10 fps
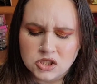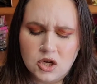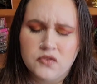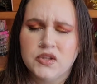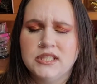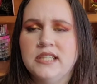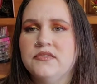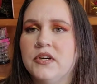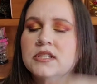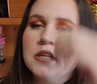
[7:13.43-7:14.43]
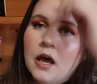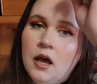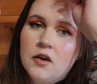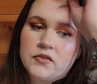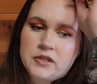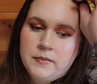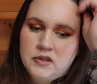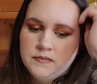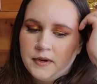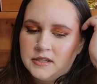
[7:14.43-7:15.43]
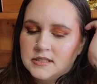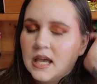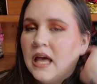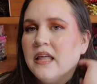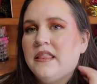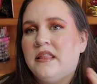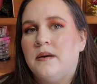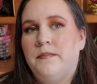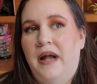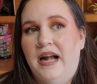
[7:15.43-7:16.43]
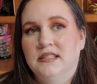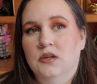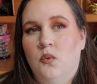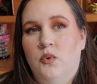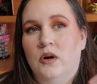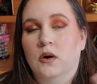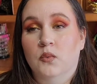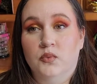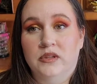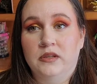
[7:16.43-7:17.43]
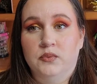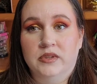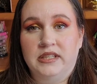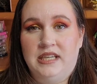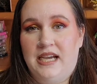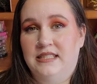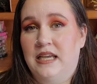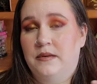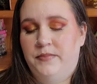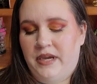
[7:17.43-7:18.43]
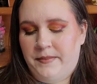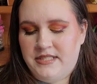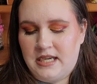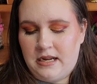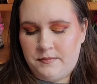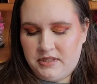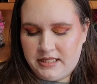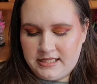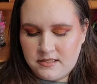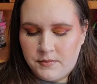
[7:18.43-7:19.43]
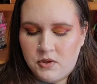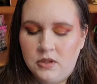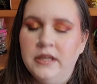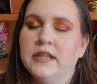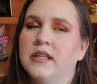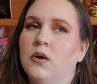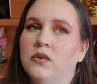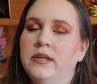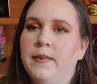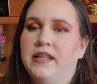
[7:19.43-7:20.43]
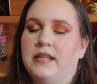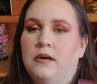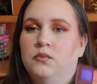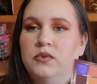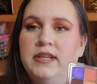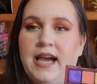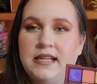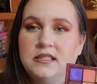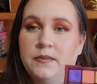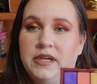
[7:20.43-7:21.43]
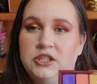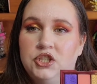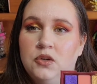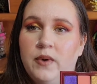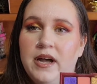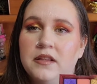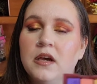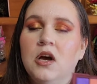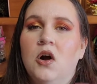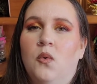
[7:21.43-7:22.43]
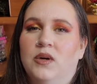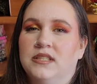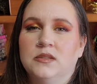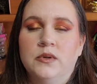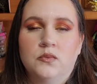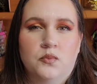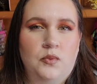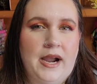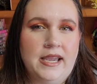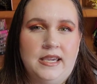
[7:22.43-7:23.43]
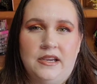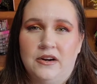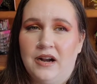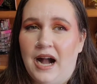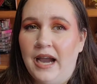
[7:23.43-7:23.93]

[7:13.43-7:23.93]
So first things first, for the most part, the mattes were really, really nice and pigmented and blendable. The only matte that I really had some issue with was this one right here.